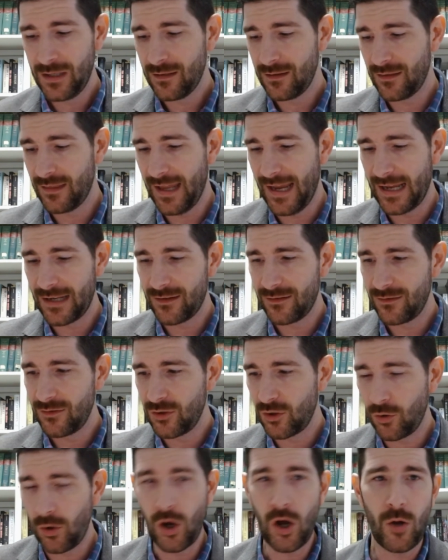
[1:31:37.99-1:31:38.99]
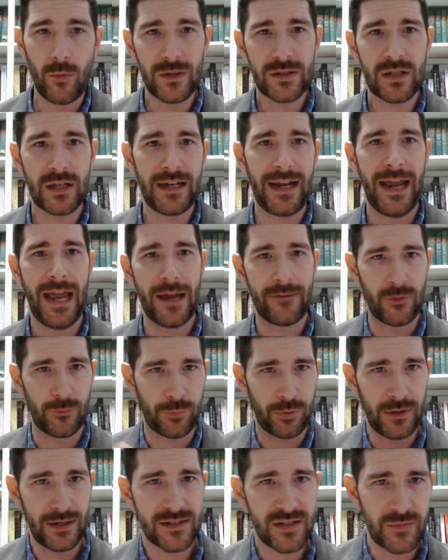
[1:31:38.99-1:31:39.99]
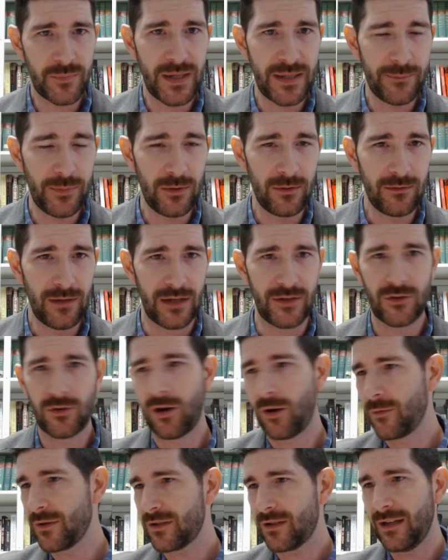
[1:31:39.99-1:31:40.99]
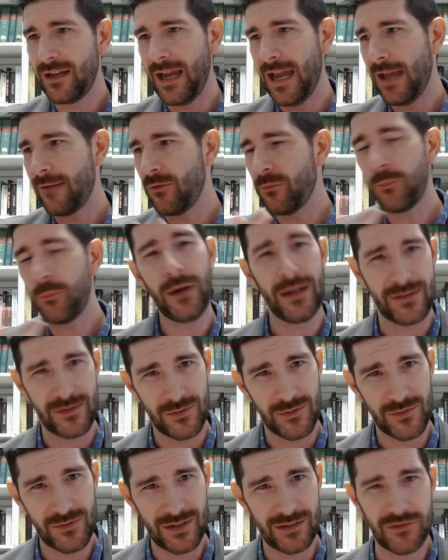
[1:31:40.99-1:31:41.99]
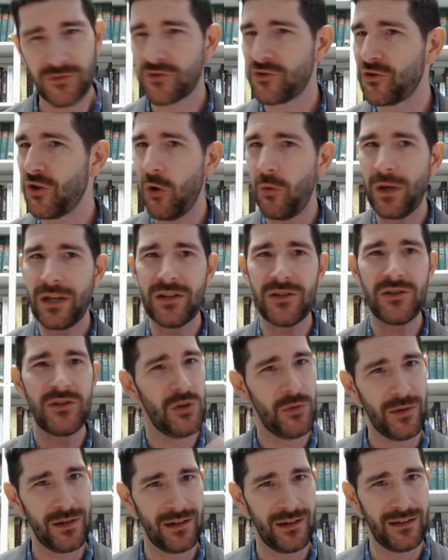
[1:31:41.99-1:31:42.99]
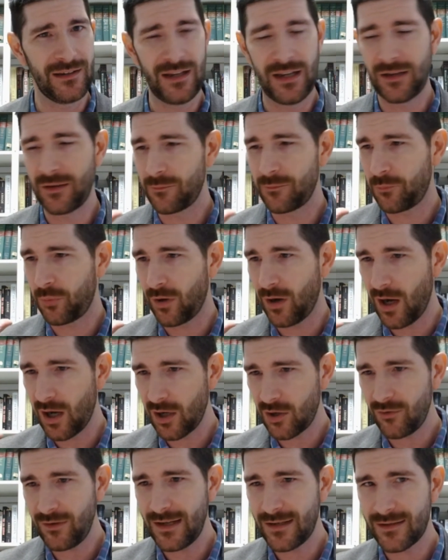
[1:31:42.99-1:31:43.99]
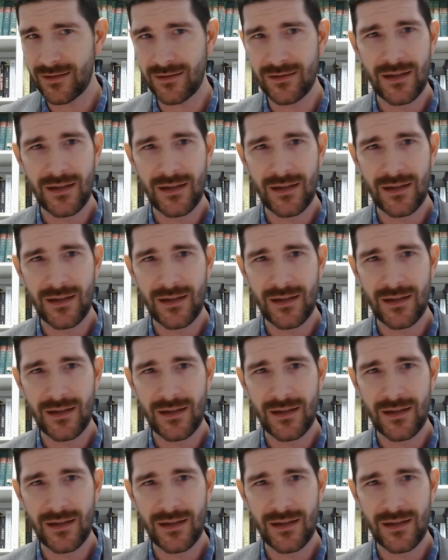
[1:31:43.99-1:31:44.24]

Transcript: that you're always going to have oppressed people and you're always going to have oppressors, and there's no way to do it. And progress